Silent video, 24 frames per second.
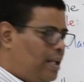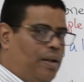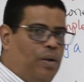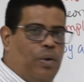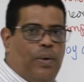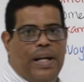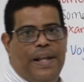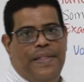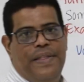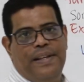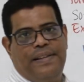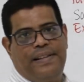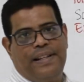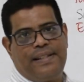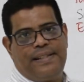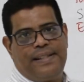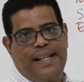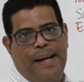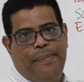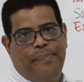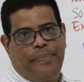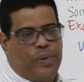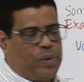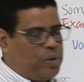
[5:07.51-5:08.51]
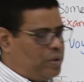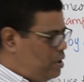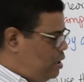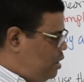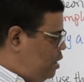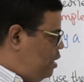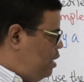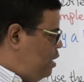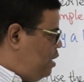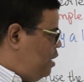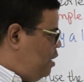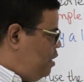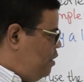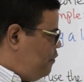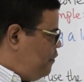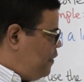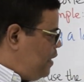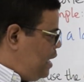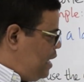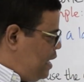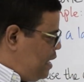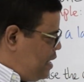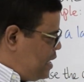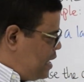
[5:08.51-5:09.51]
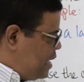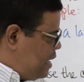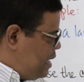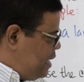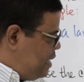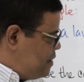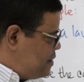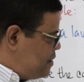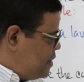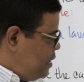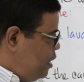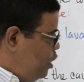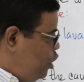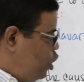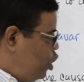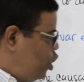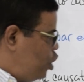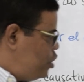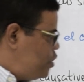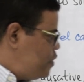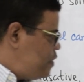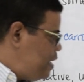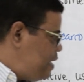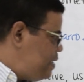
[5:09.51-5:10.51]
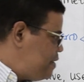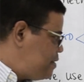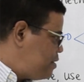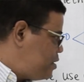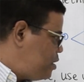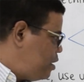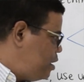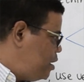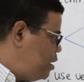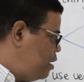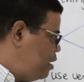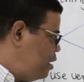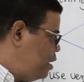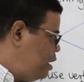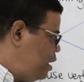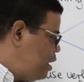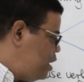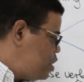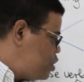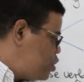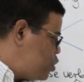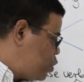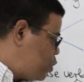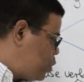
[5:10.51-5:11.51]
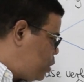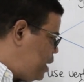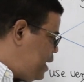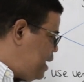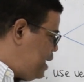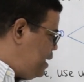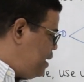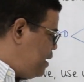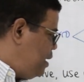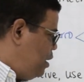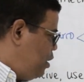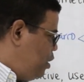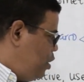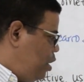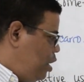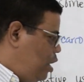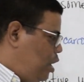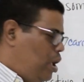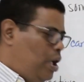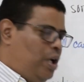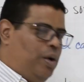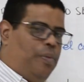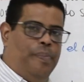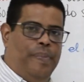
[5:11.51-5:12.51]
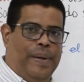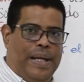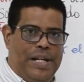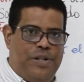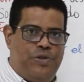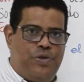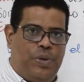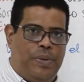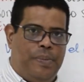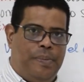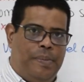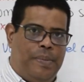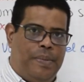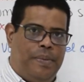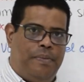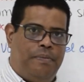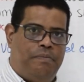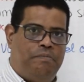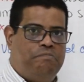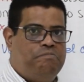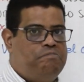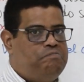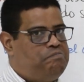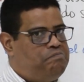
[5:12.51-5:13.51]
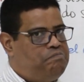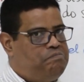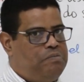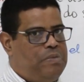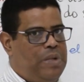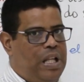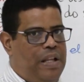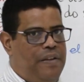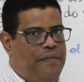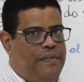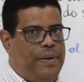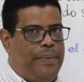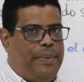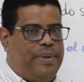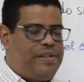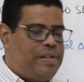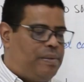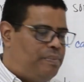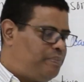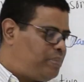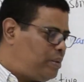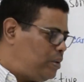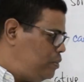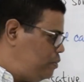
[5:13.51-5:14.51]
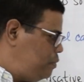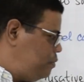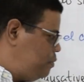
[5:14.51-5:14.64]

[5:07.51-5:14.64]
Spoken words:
Look at this example. Valeria gets her sister to clean her bedroom. Very simple.